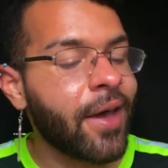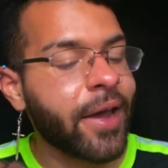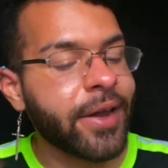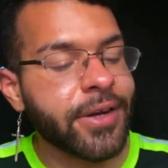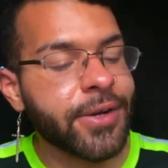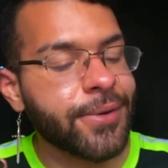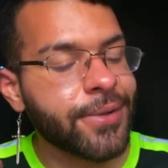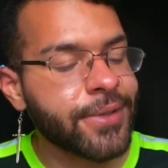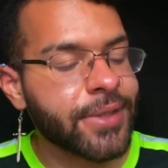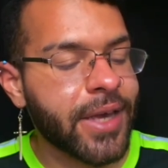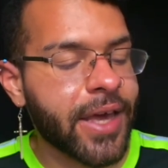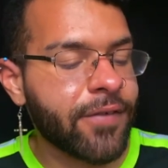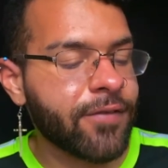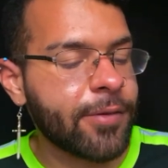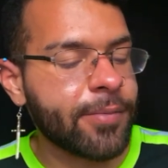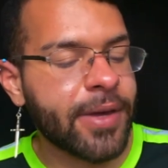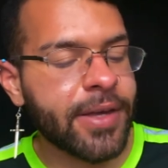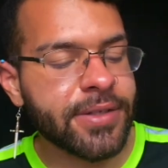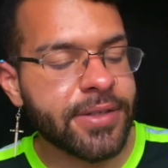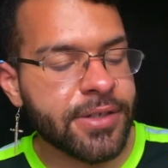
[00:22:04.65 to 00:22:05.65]
I know it's a
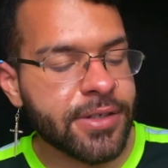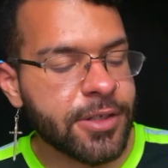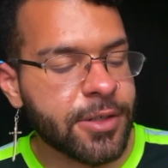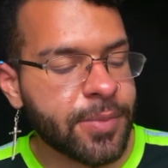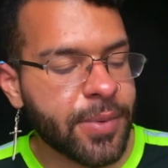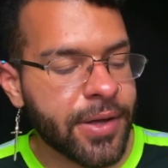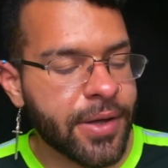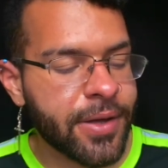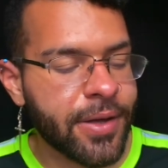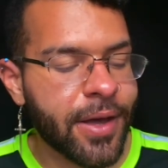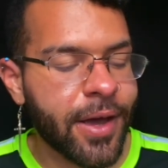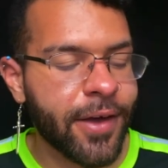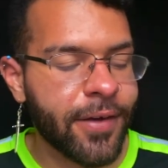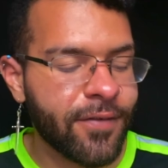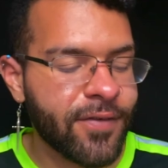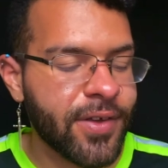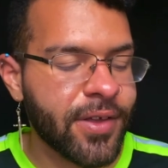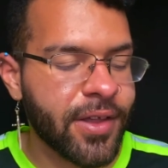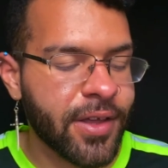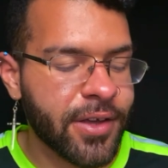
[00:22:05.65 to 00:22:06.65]
heavy message, but I
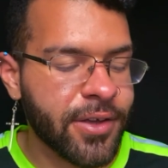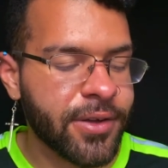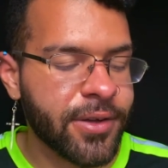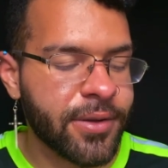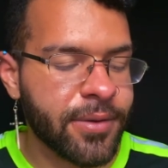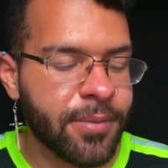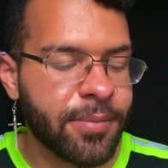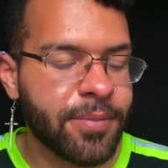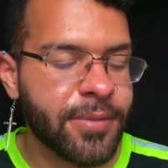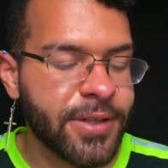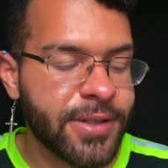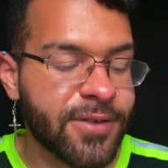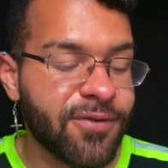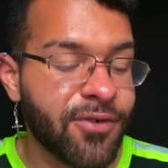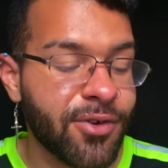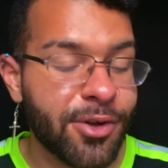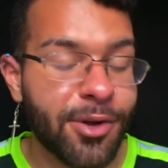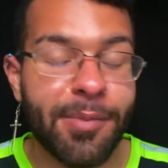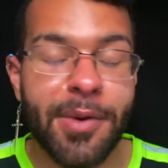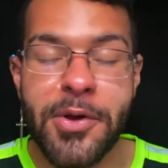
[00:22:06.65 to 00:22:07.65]
feel like it's
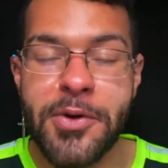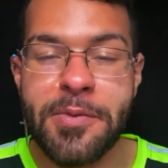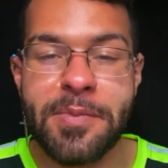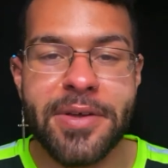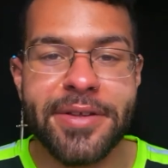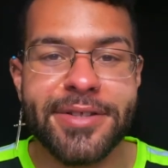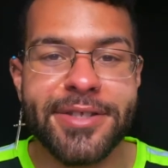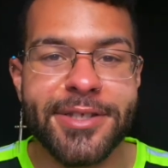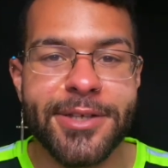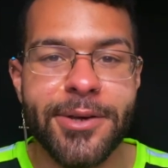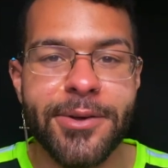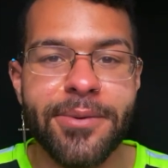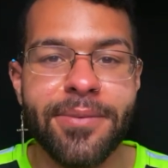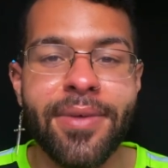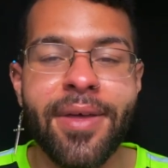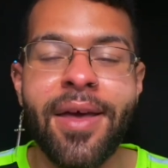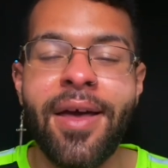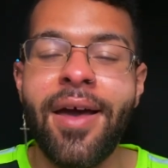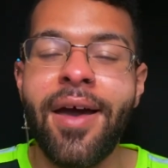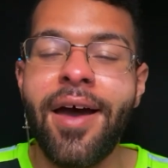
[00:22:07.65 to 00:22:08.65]
for your betterment. So,
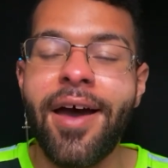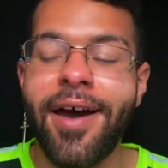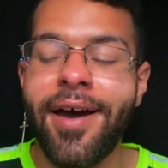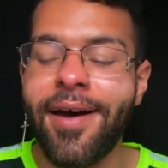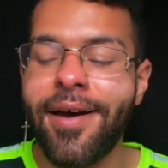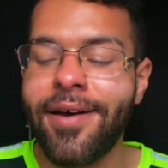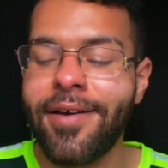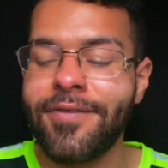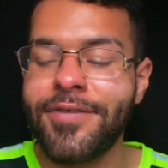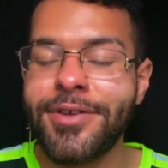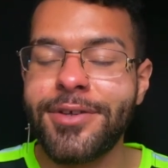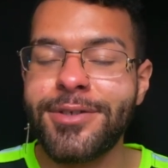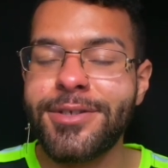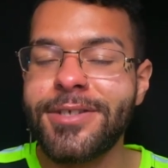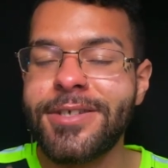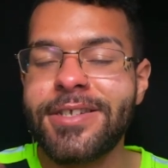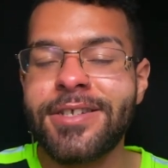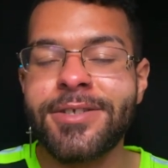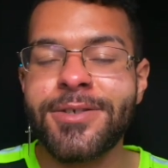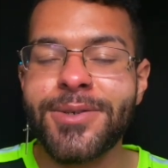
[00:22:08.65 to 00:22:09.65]
uh, if you
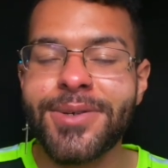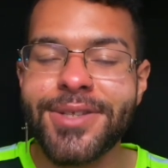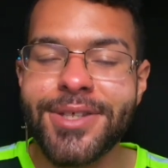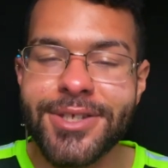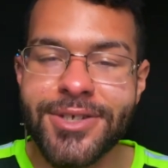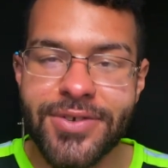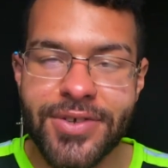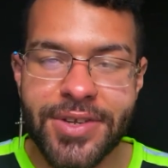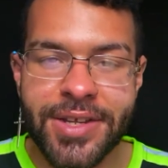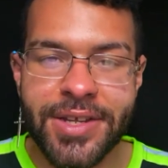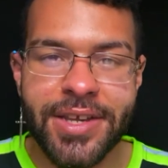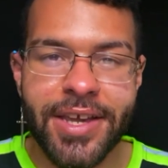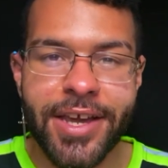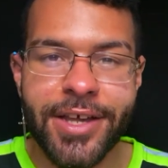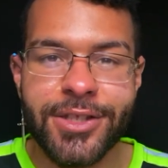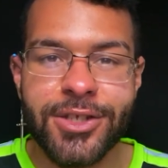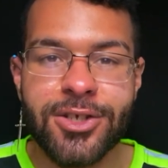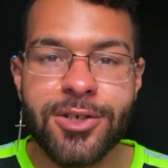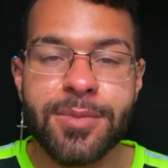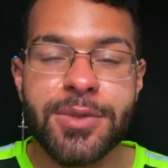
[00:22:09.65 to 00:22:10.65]
did enjoy this reading,
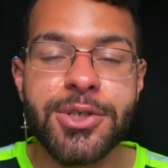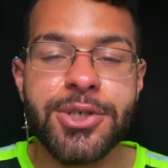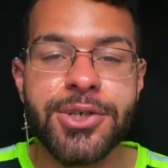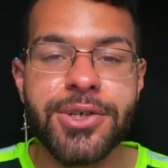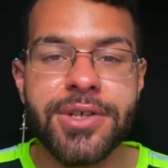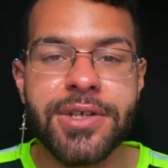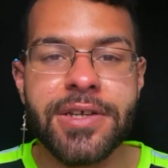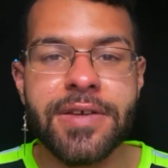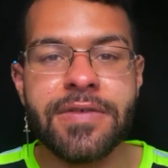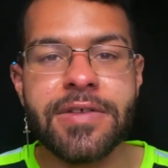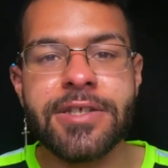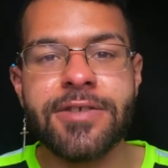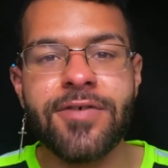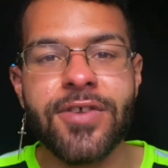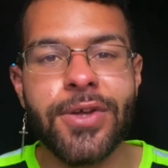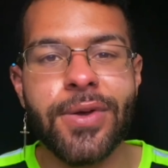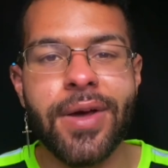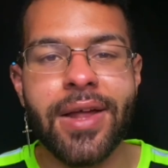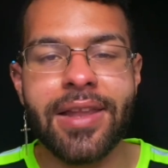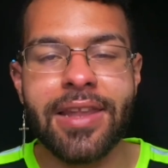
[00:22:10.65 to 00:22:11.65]
Cancer, be sure to give this
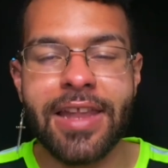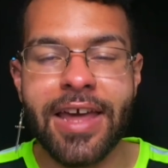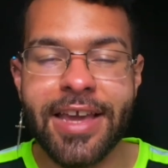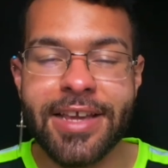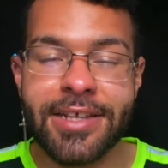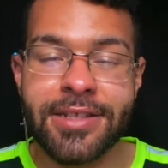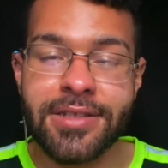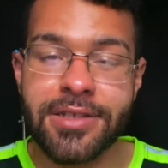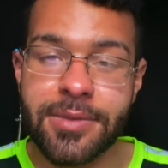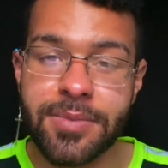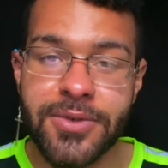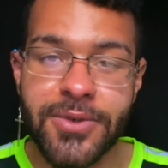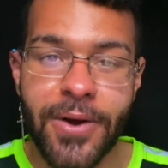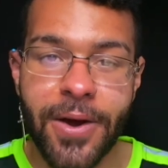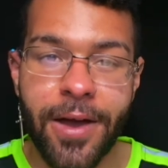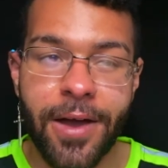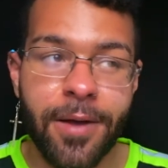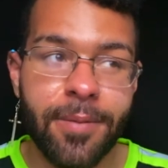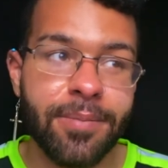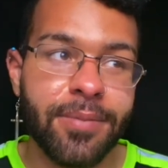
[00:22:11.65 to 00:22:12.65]
video a like and
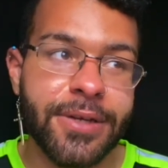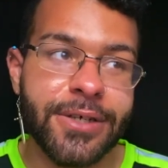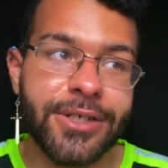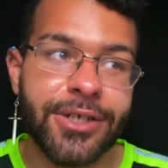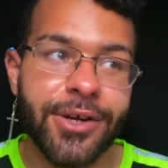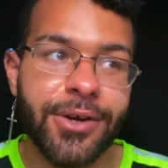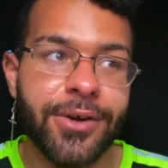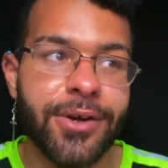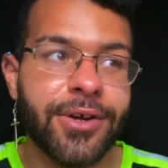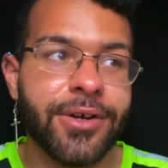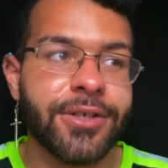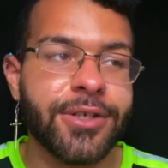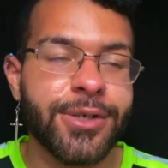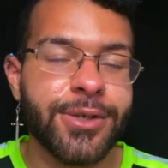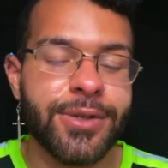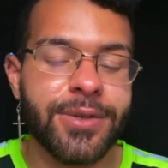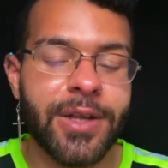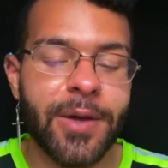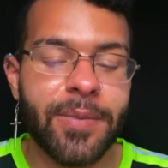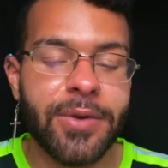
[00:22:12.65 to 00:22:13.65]
subscribe. Be sure
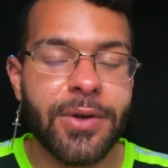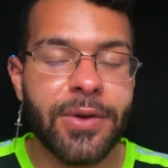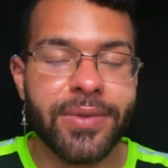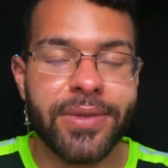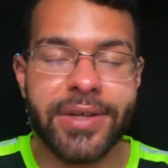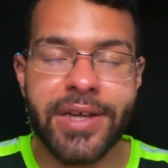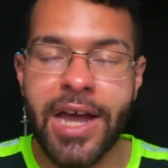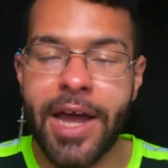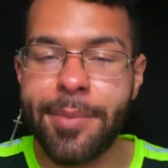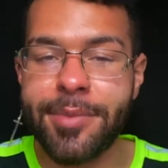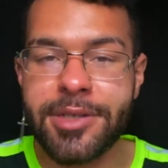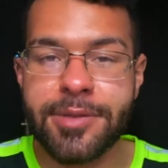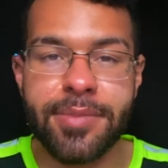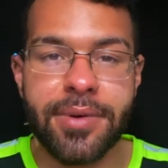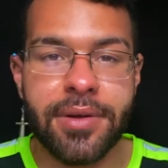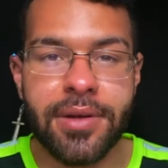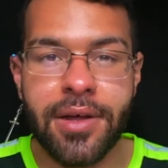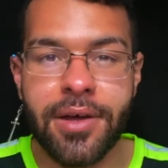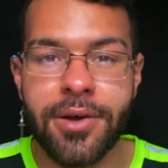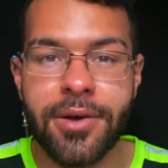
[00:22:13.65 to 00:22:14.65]
to let me know in the comments
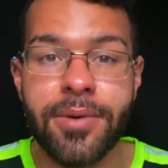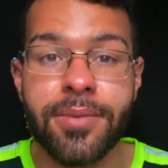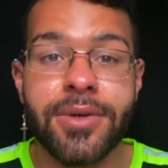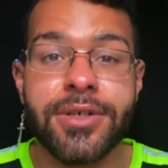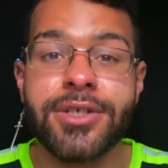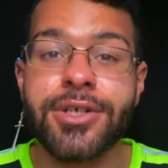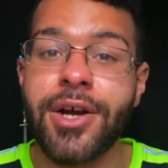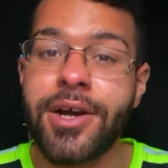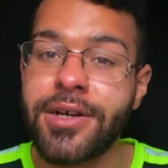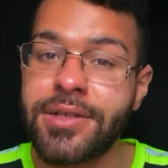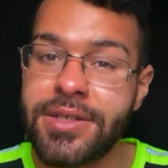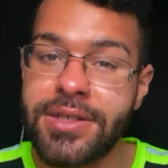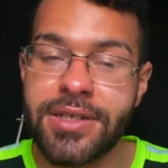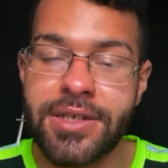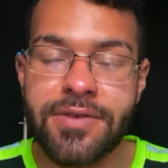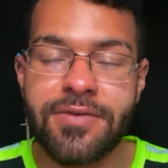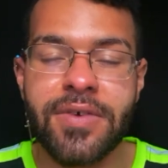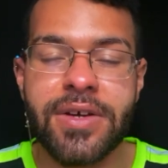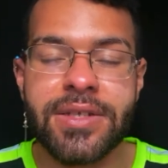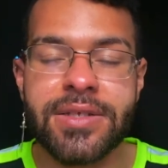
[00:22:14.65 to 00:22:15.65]
below which cards
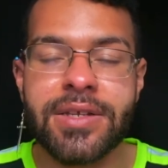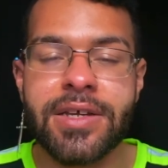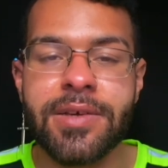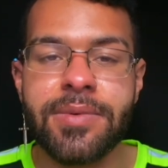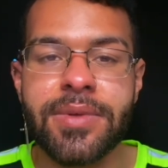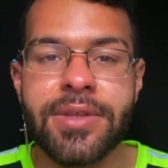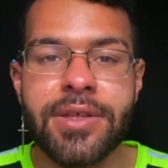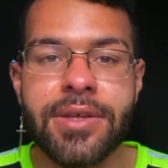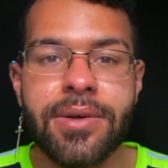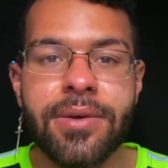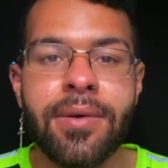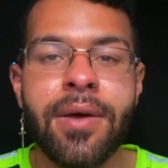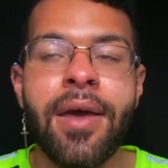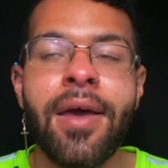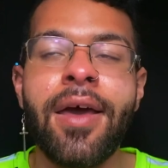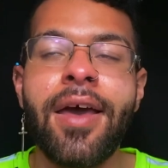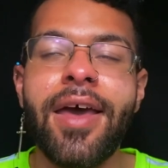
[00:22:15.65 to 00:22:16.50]
did resonate with you.